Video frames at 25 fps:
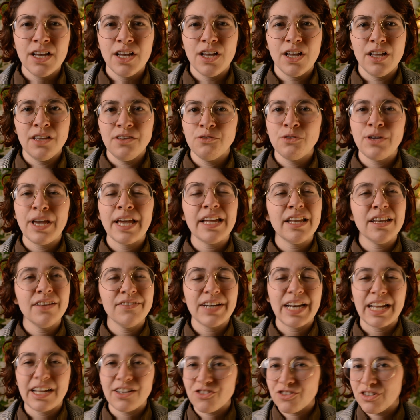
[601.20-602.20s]
You can't
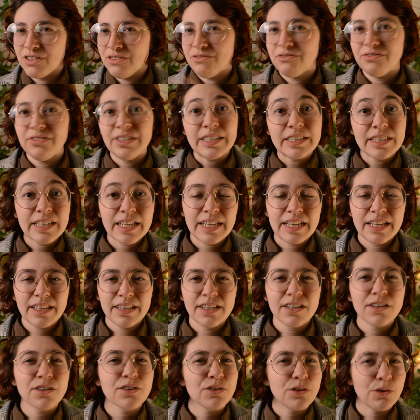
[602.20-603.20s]
even actually feel
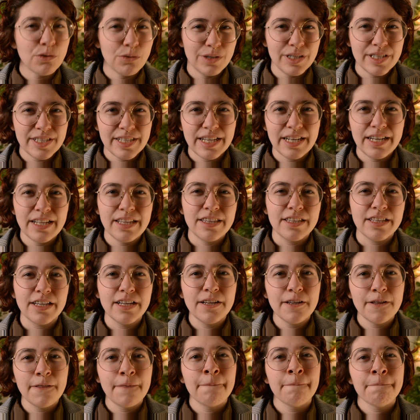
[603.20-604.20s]
anything or notice anything.